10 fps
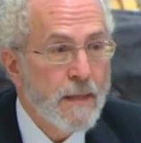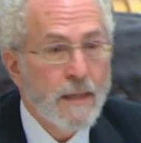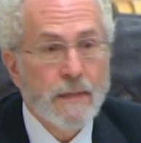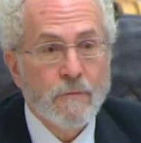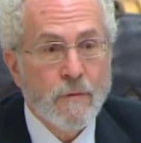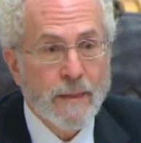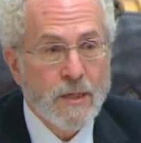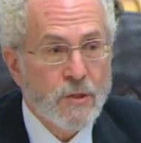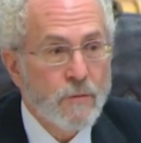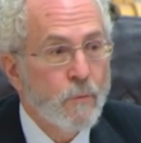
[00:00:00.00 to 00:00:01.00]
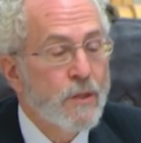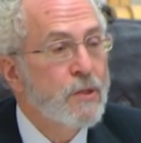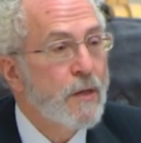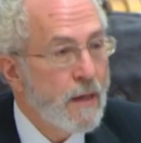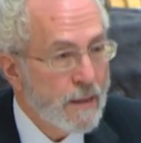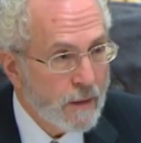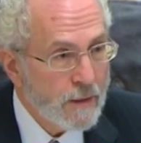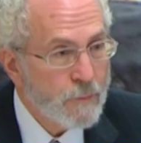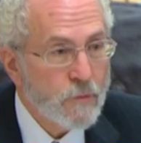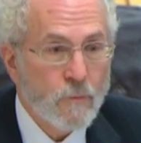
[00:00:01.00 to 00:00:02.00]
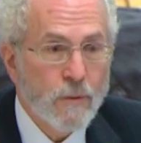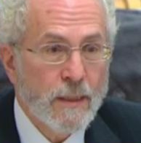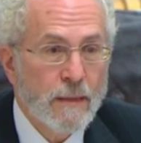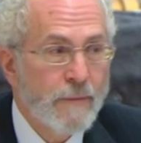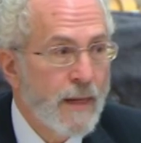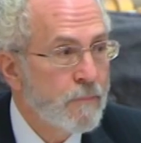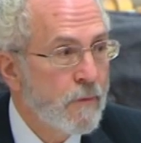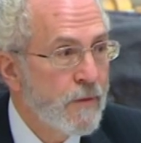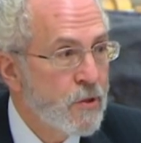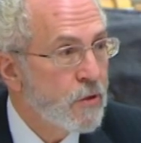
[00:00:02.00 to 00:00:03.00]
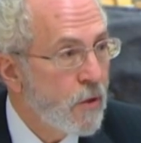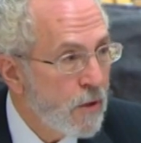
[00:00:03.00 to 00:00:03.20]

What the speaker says: that information which, on a liberal reading of that provision,